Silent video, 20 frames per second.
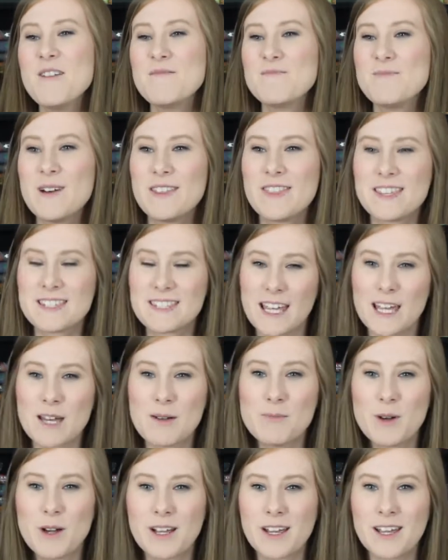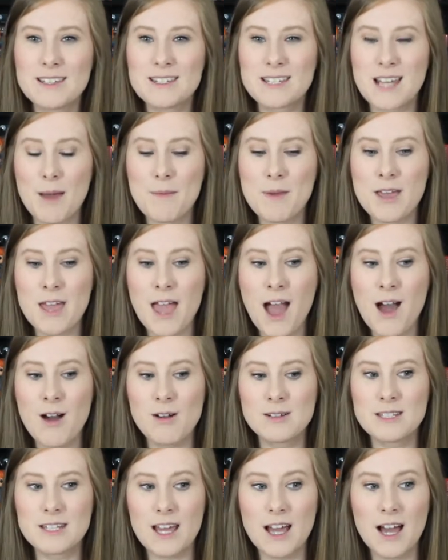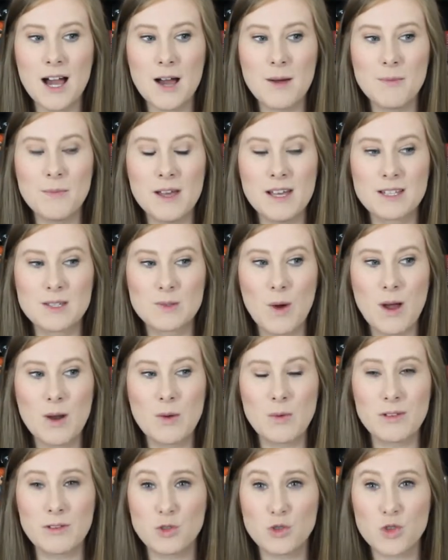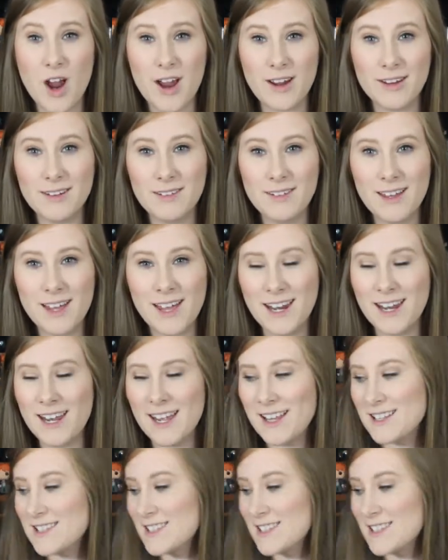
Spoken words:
But the second book is coming out. It's one with Dracula in it.